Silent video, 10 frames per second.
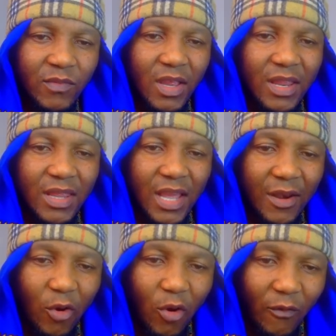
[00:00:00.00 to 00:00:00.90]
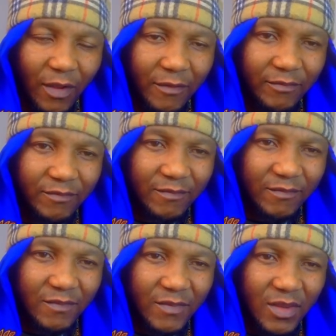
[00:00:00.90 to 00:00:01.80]
and then over
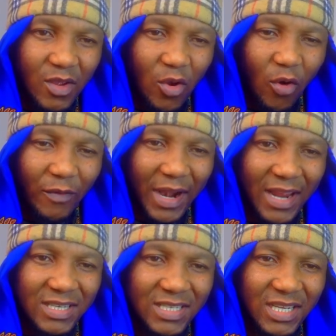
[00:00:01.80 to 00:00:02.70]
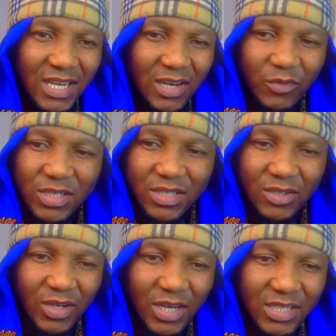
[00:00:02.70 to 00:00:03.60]
19, which is
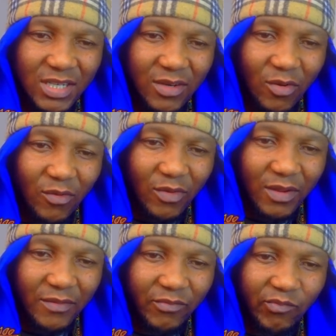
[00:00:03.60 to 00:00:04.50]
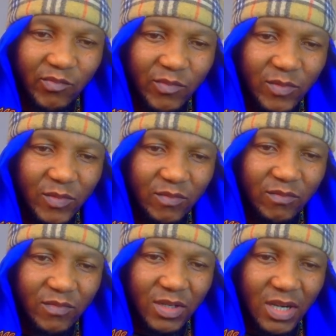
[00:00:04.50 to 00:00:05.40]
this one, 19 over
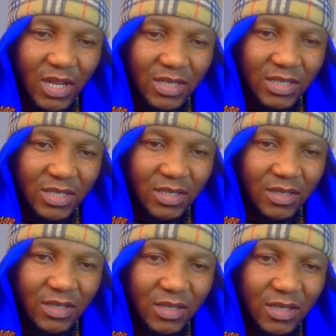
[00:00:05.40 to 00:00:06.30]
19.